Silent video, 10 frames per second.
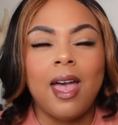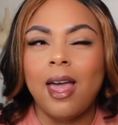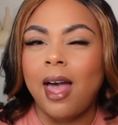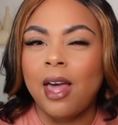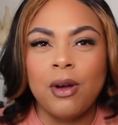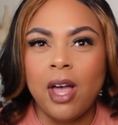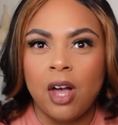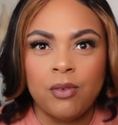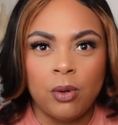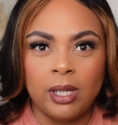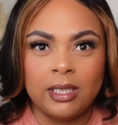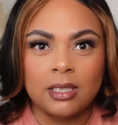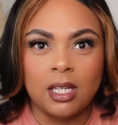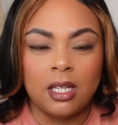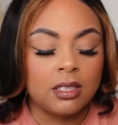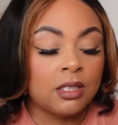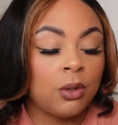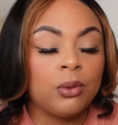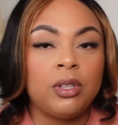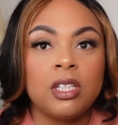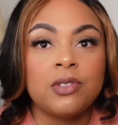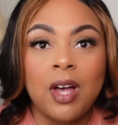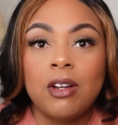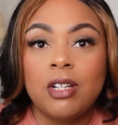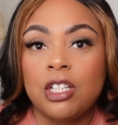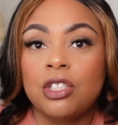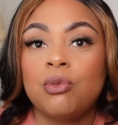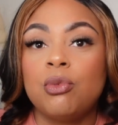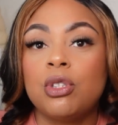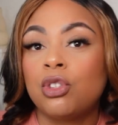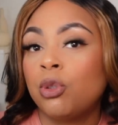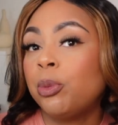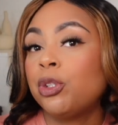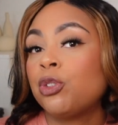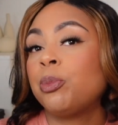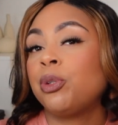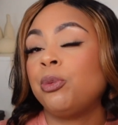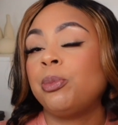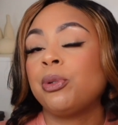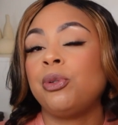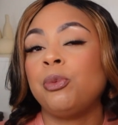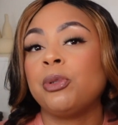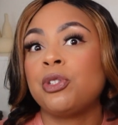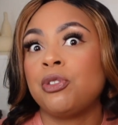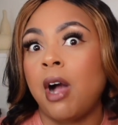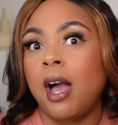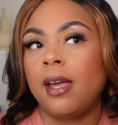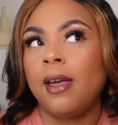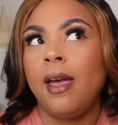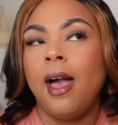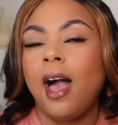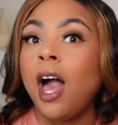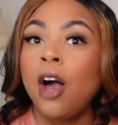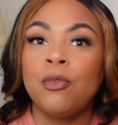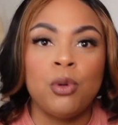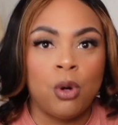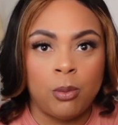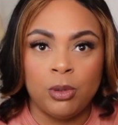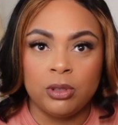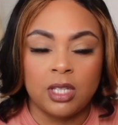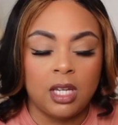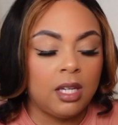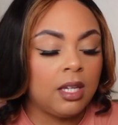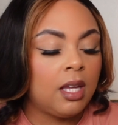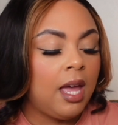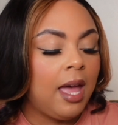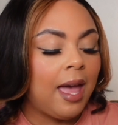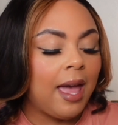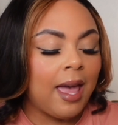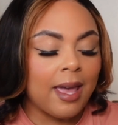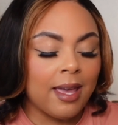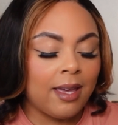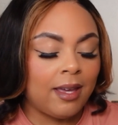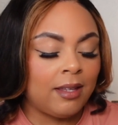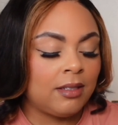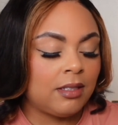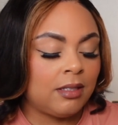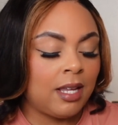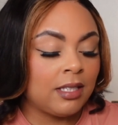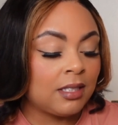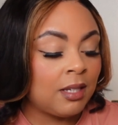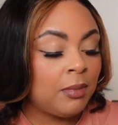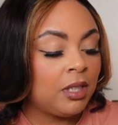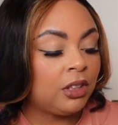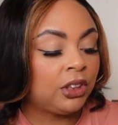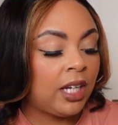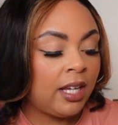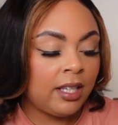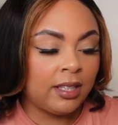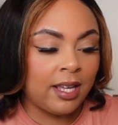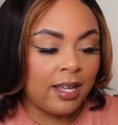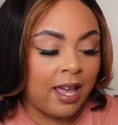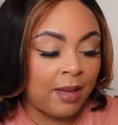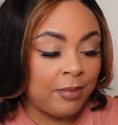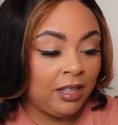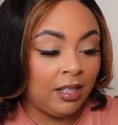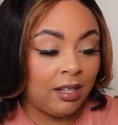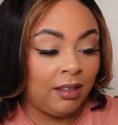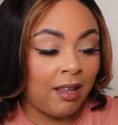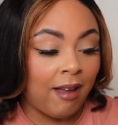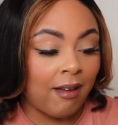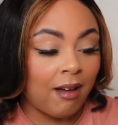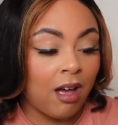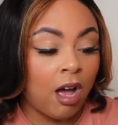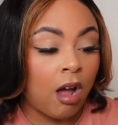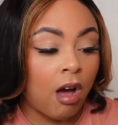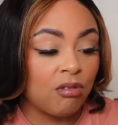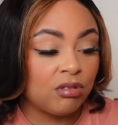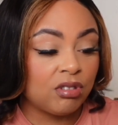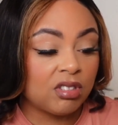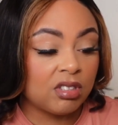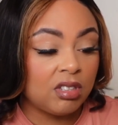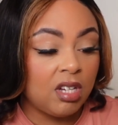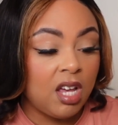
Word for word: And I don't have oily skin. So this foundation was super, super duper duper dry. I have normal skin. And they sent me a shade that had me looking like a ghost.